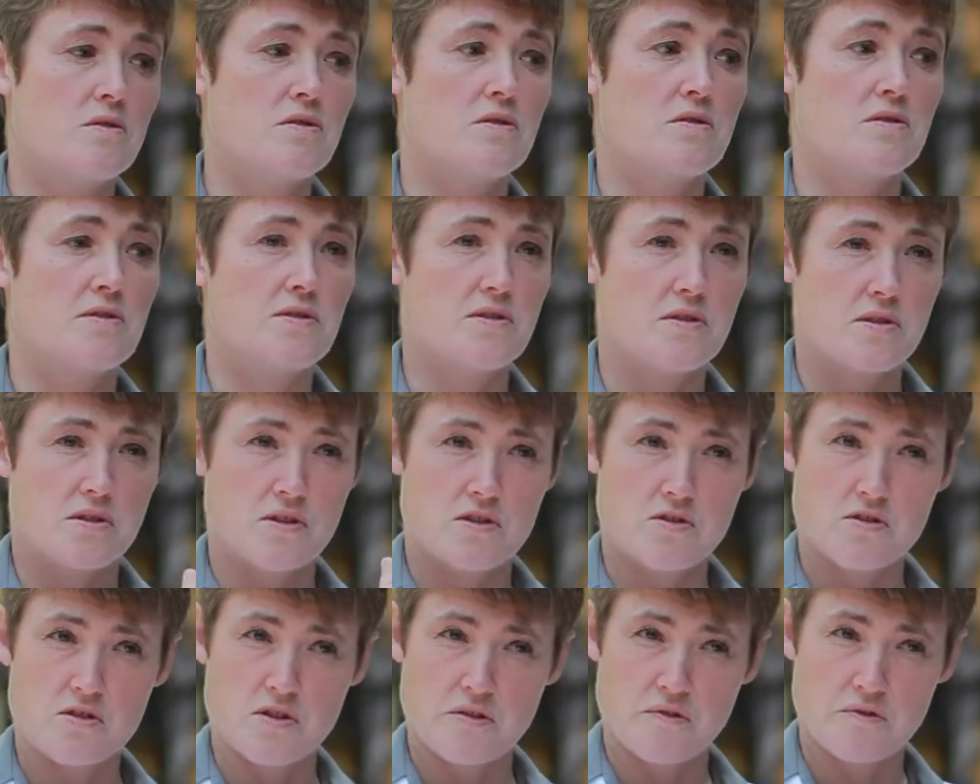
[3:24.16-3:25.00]
to
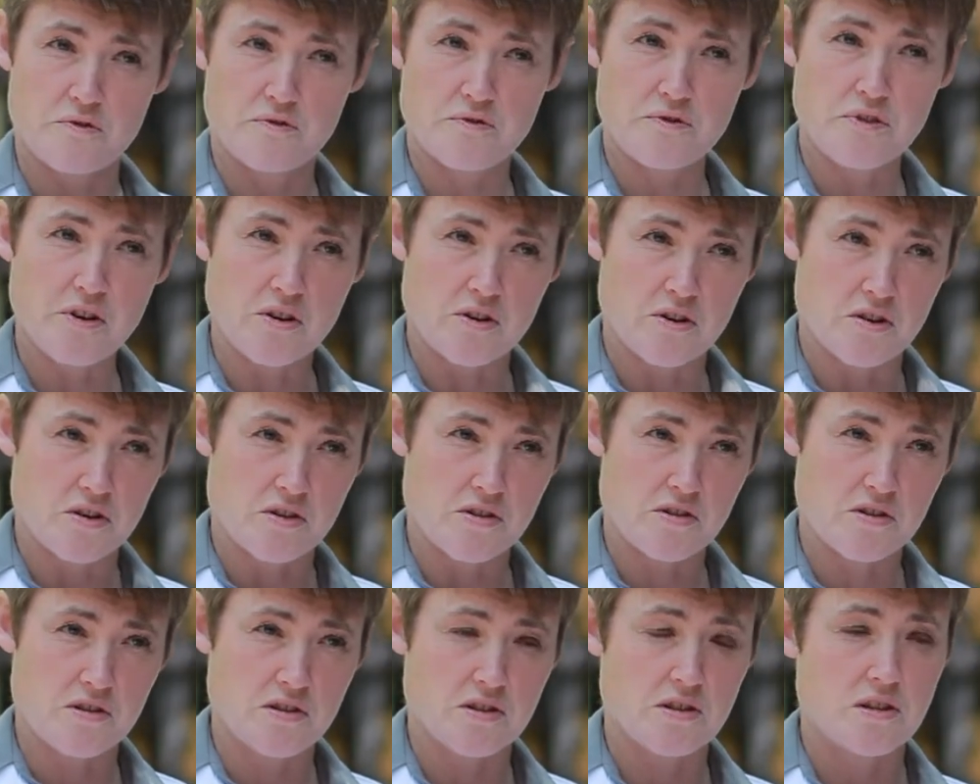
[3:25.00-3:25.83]
surgery
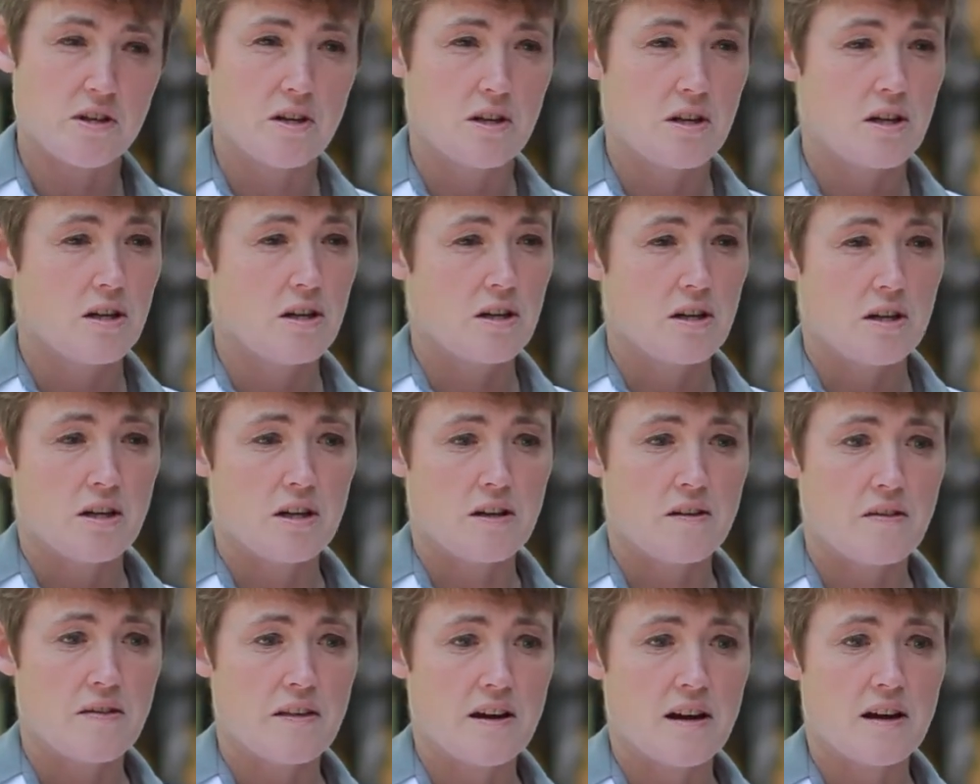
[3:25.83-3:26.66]
first
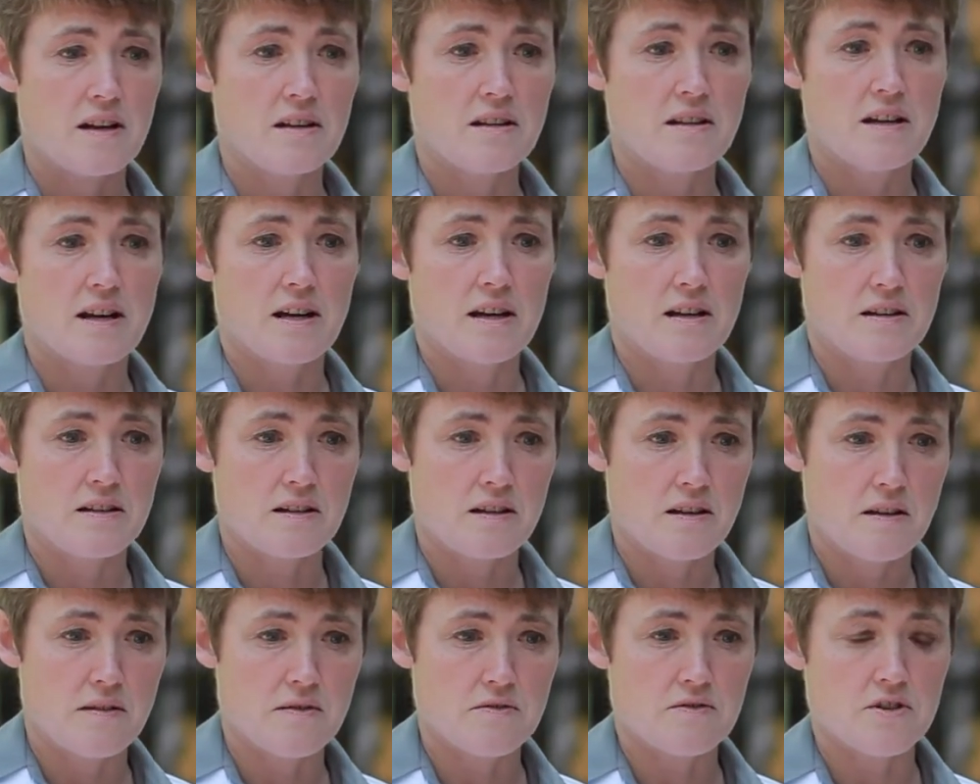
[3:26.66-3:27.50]
and then get
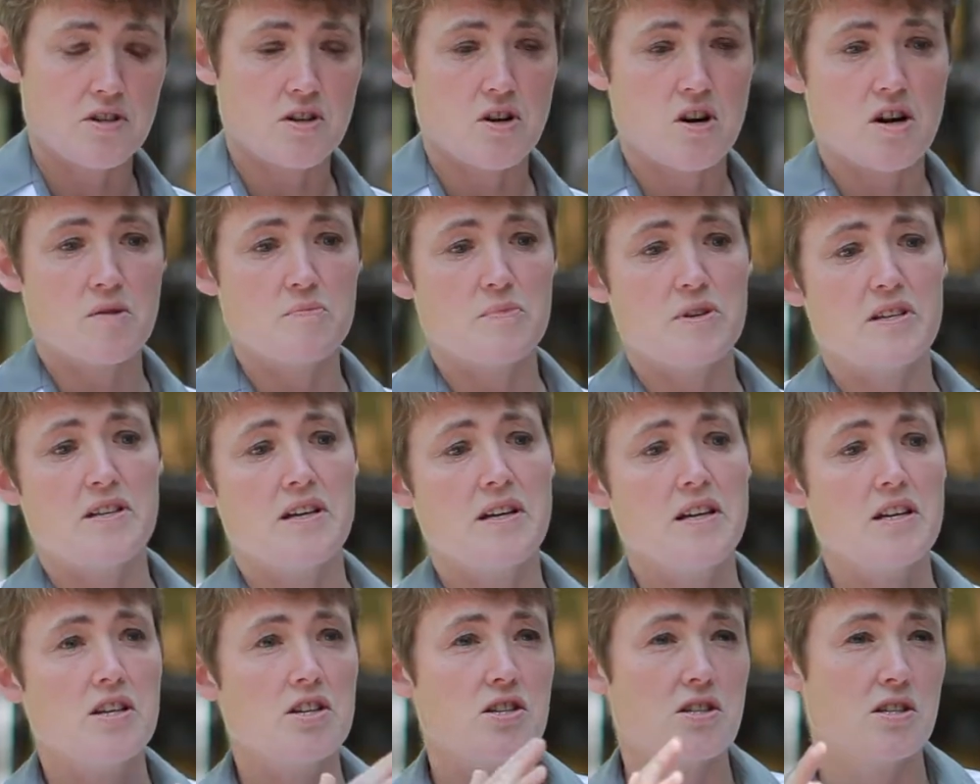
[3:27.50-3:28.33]
either a
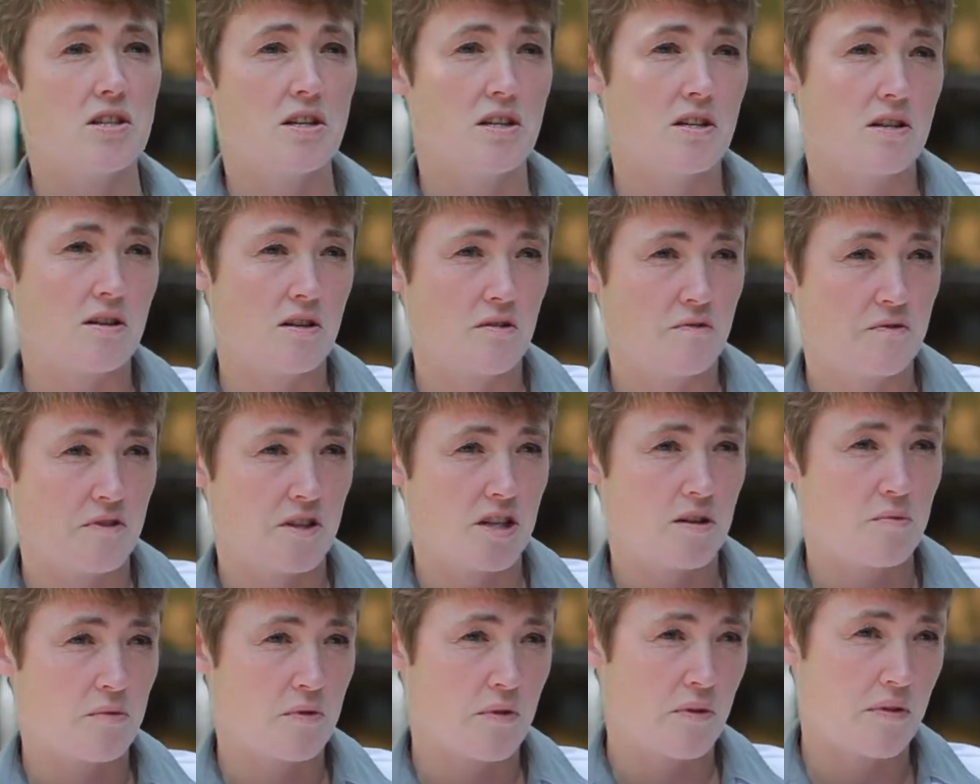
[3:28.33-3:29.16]
combination of
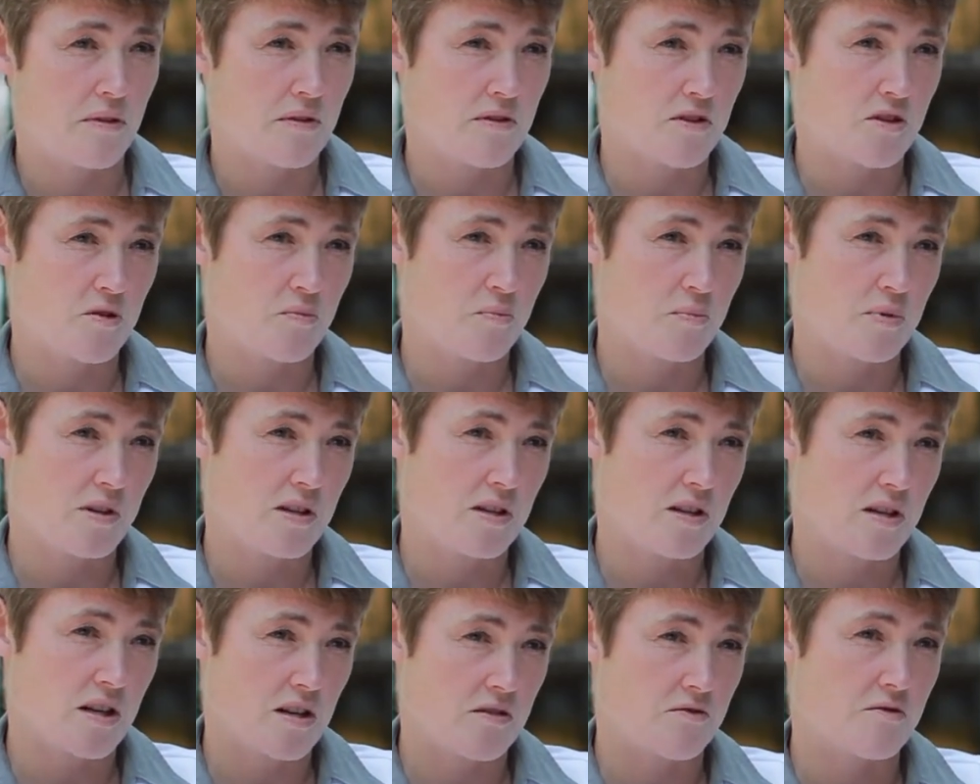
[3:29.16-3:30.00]

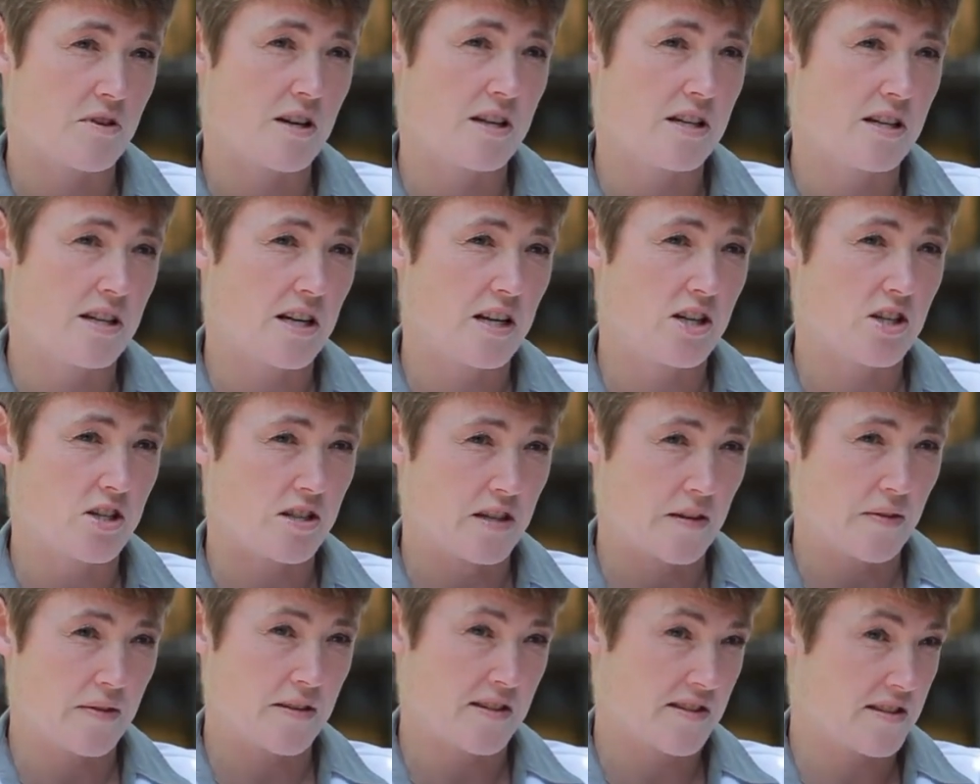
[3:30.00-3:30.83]
chemotherapy and radiation
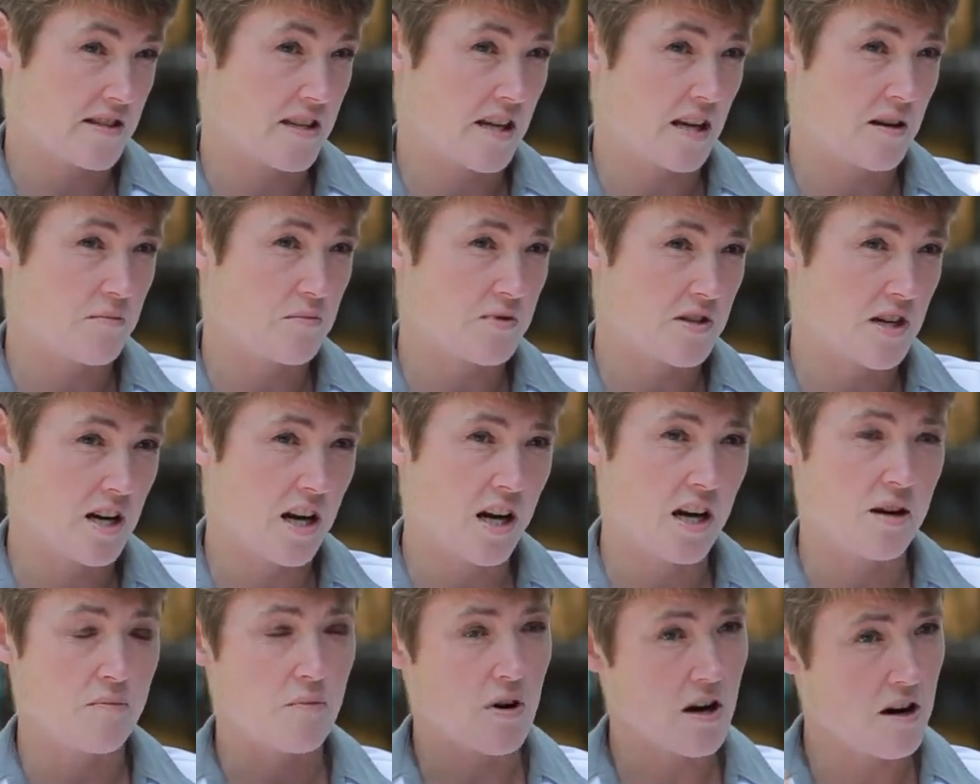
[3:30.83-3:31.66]
at the same
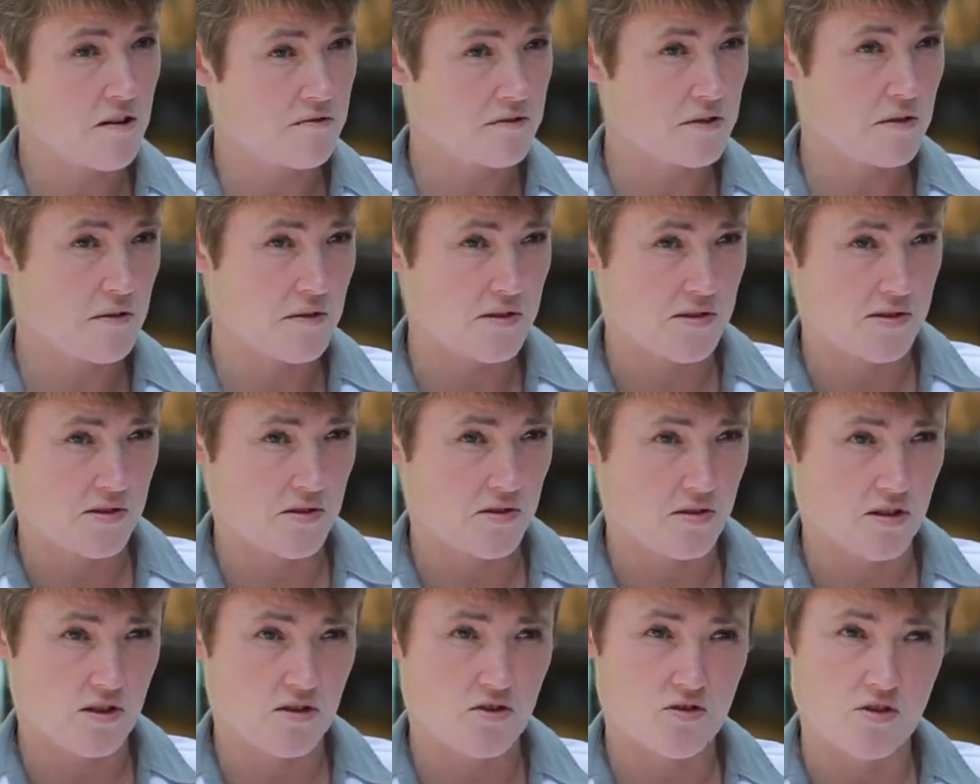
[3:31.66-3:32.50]
time after the
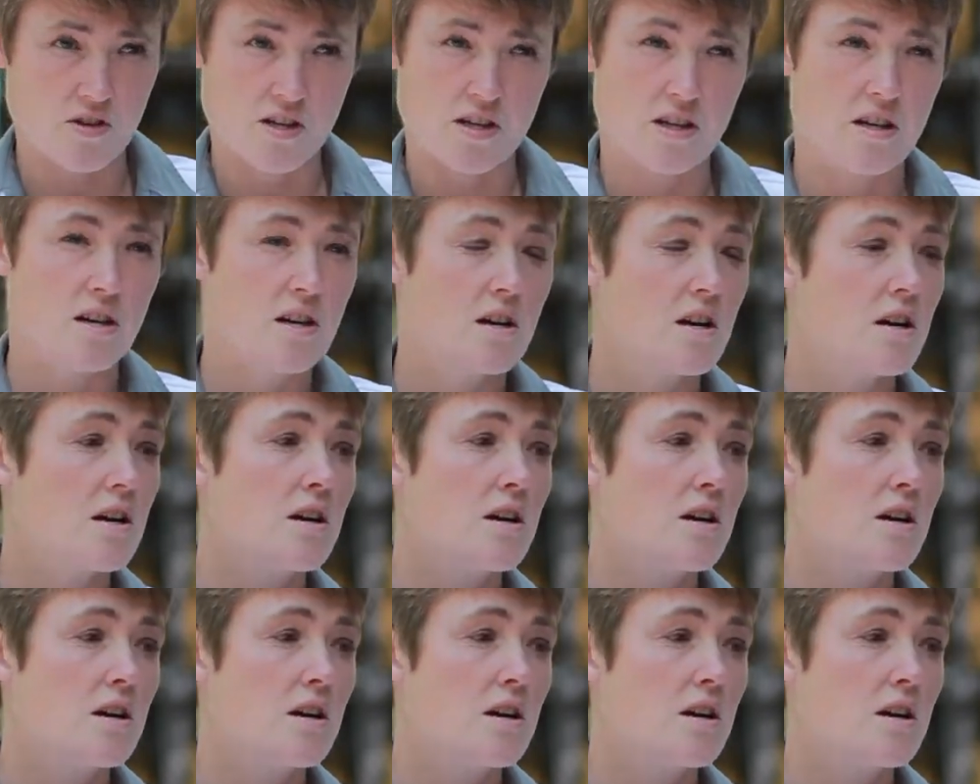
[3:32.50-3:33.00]
surgery,